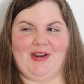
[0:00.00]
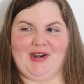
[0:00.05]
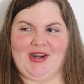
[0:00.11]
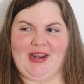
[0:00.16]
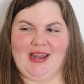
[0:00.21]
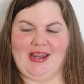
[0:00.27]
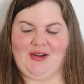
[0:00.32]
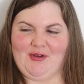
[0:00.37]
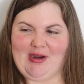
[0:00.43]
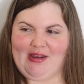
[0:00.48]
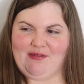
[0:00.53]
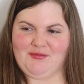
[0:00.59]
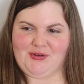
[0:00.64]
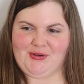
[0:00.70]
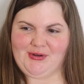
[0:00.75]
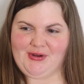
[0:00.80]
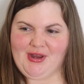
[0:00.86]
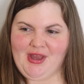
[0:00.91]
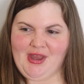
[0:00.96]
very
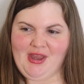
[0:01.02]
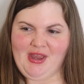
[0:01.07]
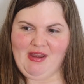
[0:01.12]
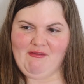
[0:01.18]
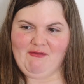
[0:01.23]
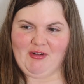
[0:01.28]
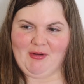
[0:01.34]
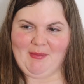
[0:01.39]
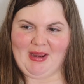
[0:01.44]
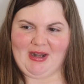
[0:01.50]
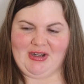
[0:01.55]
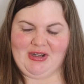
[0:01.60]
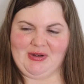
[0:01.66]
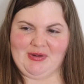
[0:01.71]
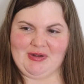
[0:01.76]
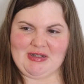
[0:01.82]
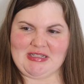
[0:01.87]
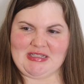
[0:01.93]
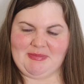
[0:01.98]
grateful for my new
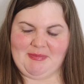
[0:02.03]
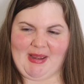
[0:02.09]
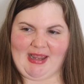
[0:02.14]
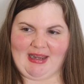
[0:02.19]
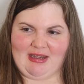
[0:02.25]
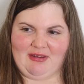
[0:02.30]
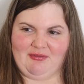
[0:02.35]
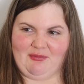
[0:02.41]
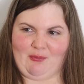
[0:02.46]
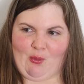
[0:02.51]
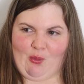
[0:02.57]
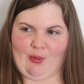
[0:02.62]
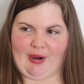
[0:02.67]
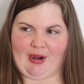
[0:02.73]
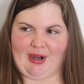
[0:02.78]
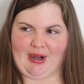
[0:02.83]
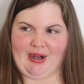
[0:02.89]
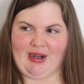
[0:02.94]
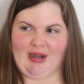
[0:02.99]
respect
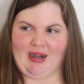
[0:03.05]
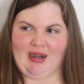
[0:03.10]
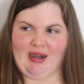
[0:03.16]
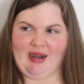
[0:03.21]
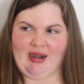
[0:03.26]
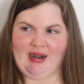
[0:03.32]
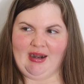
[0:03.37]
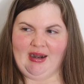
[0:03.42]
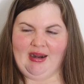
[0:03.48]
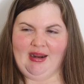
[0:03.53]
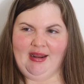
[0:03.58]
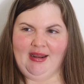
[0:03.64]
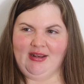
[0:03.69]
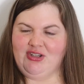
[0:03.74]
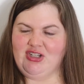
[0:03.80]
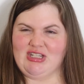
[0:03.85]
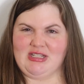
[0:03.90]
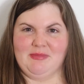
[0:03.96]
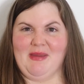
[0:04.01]
for
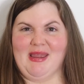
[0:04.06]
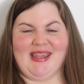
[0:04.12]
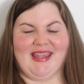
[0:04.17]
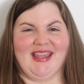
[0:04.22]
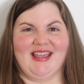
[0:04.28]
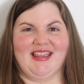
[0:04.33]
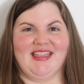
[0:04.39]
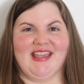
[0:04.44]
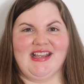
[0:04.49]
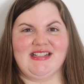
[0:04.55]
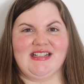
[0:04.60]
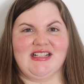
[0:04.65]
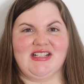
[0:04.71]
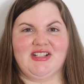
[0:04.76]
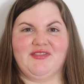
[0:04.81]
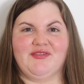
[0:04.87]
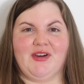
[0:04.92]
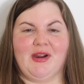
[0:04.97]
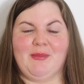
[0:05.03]
just making things
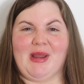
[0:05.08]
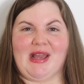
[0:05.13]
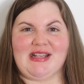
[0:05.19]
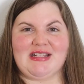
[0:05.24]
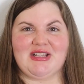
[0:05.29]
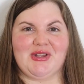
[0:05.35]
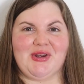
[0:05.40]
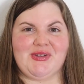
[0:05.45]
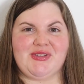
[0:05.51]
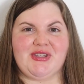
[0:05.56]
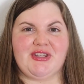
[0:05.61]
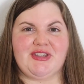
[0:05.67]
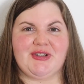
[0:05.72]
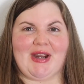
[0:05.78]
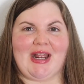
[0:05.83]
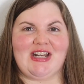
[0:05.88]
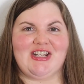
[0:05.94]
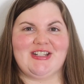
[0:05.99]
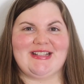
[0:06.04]
from as close to
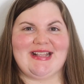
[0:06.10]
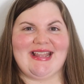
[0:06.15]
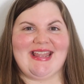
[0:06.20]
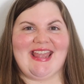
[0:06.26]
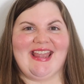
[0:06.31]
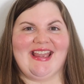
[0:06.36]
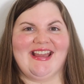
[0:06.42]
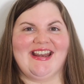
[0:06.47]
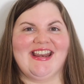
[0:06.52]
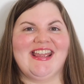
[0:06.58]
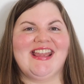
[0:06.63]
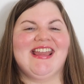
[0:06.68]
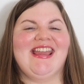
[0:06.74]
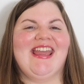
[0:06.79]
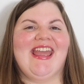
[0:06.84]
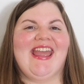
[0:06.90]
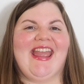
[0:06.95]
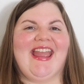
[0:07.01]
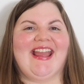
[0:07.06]
scratch as I can.
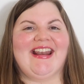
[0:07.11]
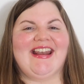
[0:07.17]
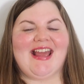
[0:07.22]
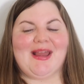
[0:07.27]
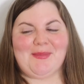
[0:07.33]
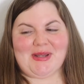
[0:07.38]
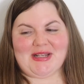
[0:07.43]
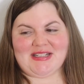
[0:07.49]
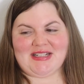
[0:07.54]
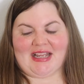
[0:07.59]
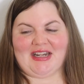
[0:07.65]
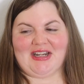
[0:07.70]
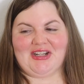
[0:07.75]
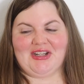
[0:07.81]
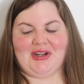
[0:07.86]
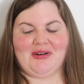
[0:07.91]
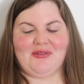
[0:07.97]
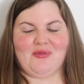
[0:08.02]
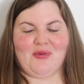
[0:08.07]
And I'm excited
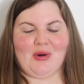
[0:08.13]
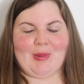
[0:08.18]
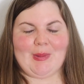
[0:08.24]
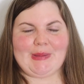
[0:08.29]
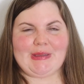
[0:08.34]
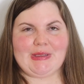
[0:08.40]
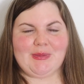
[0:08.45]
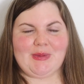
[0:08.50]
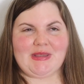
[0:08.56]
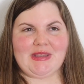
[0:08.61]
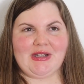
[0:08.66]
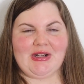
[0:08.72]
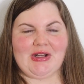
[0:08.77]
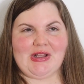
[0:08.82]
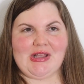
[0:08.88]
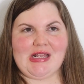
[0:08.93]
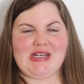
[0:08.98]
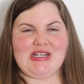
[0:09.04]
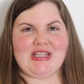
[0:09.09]
to go forward with the
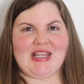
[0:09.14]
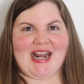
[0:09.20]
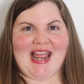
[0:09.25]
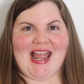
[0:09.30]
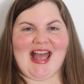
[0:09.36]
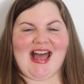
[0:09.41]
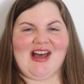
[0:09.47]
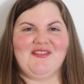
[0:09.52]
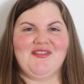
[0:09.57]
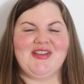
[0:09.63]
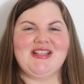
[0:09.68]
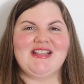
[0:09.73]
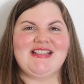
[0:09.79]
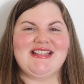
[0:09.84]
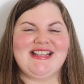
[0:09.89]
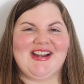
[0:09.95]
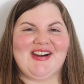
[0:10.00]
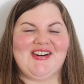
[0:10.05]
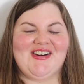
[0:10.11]
knowledge that I have.
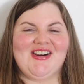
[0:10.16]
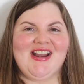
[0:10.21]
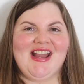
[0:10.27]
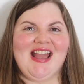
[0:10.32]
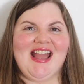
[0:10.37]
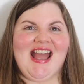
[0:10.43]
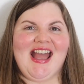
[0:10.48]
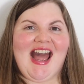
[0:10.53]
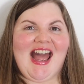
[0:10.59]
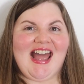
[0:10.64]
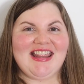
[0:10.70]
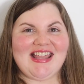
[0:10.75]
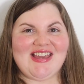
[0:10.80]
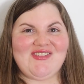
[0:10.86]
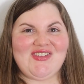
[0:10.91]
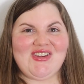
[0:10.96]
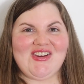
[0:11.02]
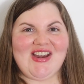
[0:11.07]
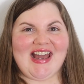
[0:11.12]
So I
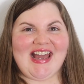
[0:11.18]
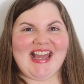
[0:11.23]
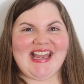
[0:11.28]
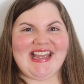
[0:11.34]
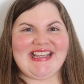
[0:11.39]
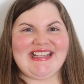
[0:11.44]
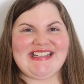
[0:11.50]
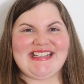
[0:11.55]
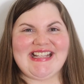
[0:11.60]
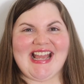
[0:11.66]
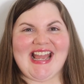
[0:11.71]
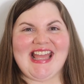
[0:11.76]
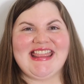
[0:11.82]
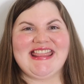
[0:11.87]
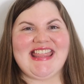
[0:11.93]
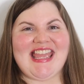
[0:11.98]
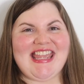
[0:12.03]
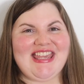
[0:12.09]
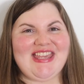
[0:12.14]
love you guys.
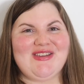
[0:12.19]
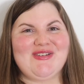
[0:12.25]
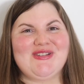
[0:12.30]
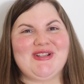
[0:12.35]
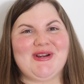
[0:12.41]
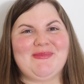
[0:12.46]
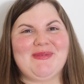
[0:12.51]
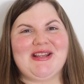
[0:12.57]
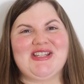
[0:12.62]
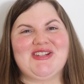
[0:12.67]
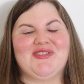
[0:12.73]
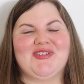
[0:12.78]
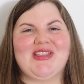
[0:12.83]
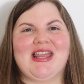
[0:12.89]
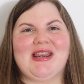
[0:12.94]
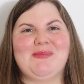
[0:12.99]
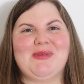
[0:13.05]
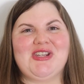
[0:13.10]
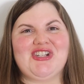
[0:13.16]
Thank you so much for
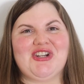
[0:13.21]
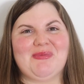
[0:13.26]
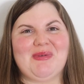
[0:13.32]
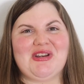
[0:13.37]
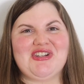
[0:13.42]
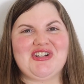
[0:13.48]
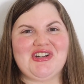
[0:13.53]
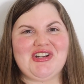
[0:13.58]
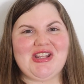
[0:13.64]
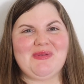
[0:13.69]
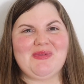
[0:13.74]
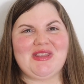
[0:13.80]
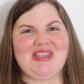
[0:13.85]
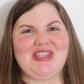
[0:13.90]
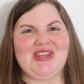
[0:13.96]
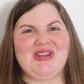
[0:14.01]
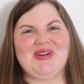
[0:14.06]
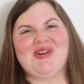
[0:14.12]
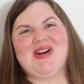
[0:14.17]
letting me share my journey with
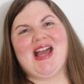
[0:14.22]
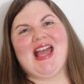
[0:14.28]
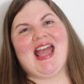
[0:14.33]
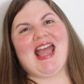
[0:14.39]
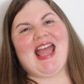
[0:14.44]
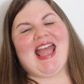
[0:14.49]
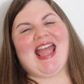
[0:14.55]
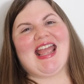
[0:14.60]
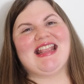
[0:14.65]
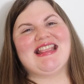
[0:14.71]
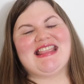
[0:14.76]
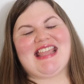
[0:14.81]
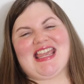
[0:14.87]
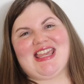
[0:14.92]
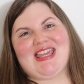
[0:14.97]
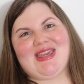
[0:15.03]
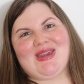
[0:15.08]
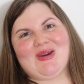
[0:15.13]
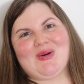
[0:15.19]
you. And
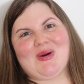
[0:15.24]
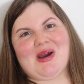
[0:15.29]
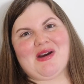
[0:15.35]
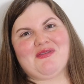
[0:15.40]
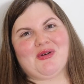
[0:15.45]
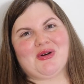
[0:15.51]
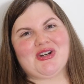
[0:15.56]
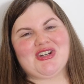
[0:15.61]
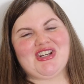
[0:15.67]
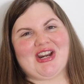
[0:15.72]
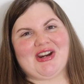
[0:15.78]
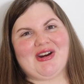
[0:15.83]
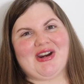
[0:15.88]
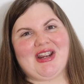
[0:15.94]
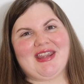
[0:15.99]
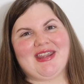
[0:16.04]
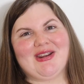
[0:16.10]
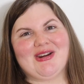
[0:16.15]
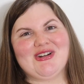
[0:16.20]
thank you for
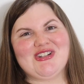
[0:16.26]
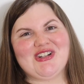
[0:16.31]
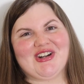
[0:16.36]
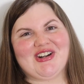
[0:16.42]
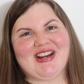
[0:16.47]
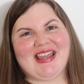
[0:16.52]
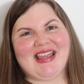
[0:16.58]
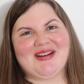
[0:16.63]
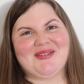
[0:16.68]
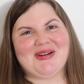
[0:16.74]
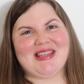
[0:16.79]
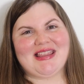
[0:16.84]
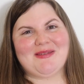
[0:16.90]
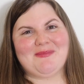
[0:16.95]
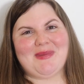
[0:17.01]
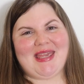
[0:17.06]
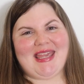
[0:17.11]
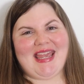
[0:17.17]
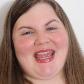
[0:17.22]
sharing your journey with
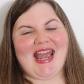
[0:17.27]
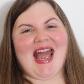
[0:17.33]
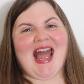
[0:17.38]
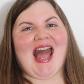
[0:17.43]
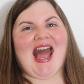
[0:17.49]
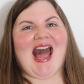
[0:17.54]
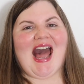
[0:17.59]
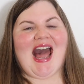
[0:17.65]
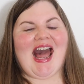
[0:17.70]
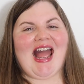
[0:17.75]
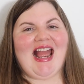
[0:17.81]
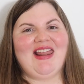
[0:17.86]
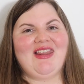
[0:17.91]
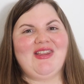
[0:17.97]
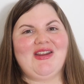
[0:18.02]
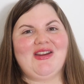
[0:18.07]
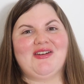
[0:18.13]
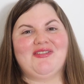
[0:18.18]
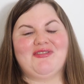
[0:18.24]
me. I
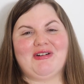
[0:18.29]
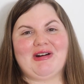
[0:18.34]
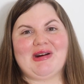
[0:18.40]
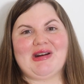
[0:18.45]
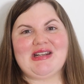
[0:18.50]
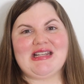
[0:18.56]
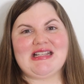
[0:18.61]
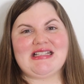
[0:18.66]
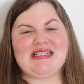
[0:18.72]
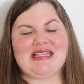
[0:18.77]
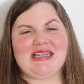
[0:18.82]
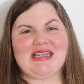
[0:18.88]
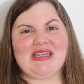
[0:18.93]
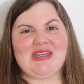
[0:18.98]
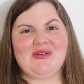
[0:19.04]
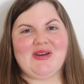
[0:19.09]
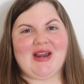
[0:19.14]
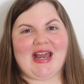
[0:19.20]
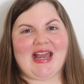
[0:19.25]
look forward to seeing
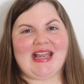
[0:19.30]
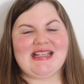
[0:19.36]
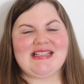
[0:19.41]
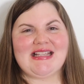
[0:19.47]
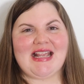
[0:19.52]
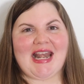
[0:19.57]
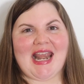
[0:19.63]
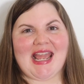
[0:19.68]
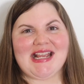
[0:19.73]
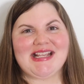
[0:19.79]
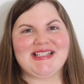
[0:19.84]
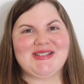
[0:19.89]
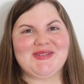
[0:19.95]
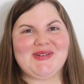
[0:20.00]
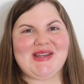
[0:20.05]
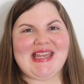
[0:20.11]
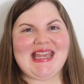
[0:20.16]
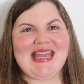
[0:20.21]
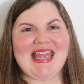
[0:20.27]
you guys next
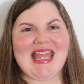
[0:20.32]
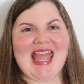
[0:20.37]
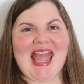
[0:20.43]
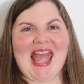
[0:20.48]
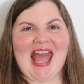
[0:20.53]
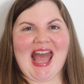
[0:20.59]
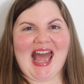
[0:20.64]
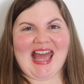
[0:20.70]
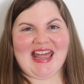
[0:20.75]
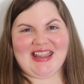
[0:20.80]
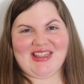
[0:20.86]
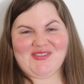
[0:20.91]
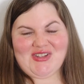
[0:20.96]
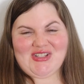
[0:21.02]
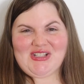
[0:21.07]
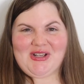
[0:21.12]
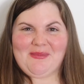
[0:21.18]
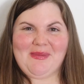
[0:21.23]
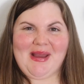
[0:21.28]
week. I love you
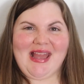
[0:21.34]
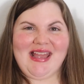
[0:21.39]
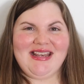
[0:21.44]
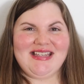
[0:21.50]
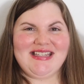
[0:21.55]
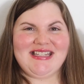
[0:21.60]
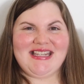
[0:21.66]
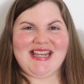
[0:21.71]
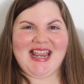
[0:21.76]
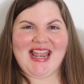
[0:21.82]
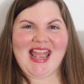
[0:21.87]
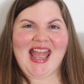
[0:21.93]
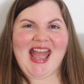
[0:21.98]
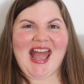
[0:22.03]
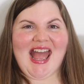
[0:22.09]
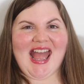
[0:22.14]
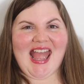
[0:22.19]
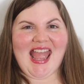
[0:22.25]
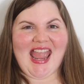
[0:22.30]
so much.
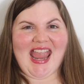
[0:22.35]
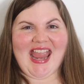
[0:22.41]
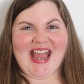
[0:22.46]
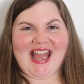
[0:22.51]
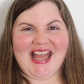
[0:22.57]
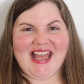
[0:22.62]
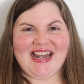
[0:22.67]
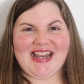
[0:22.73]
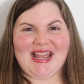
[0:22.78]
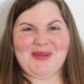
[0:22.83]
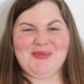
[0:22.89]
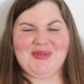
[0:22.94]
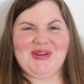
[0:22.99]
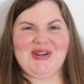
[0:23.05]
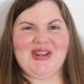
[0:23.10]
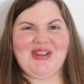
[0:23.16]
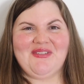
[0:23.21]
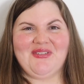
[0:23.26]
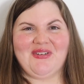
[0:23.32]
And I'm
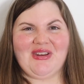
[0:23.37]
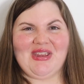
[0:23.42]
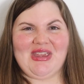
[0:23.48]
rooting for